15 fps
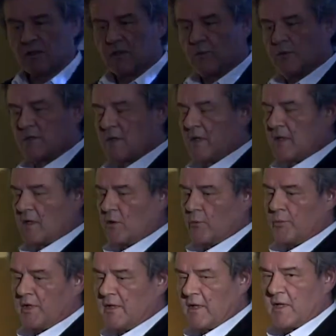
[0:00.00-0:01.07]
there was like an
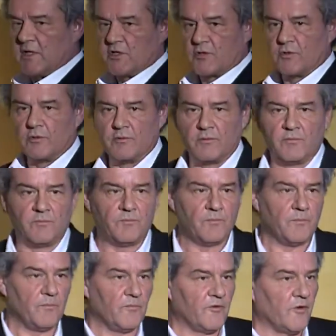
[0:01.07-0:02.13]
obligation
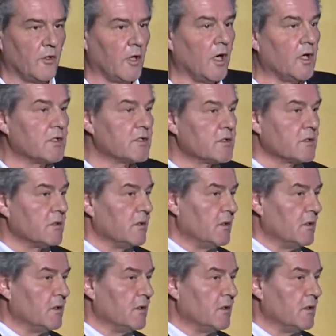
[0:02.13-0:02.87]
for us